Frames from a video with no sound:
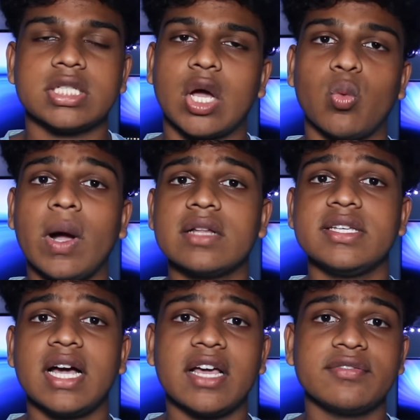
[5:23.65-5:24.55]
Now, while
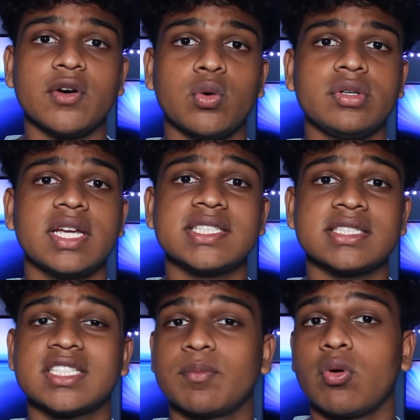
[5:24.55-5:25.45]
the iPhone
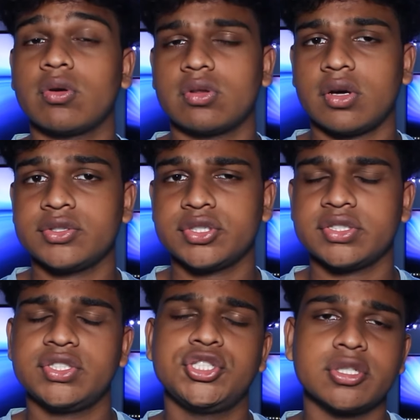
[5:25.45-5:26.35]
doesn't support
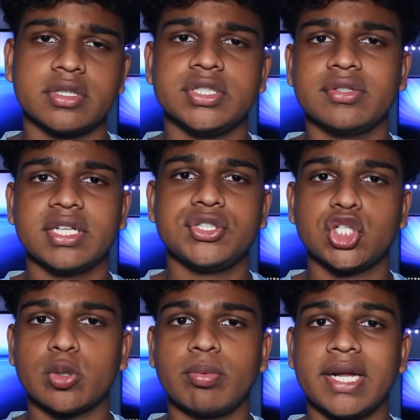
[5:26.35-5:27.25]
launchers, sure, you can
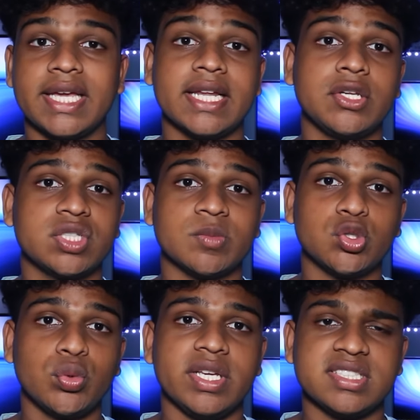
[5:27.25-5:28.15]
jailbreak it and do some
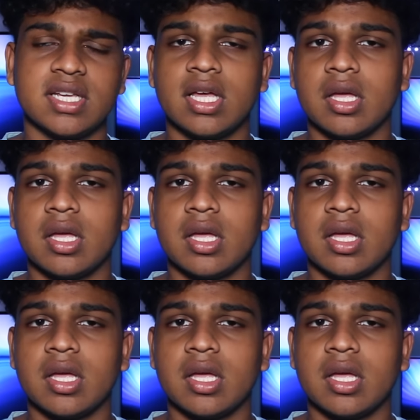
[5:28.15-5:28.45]
tweaks,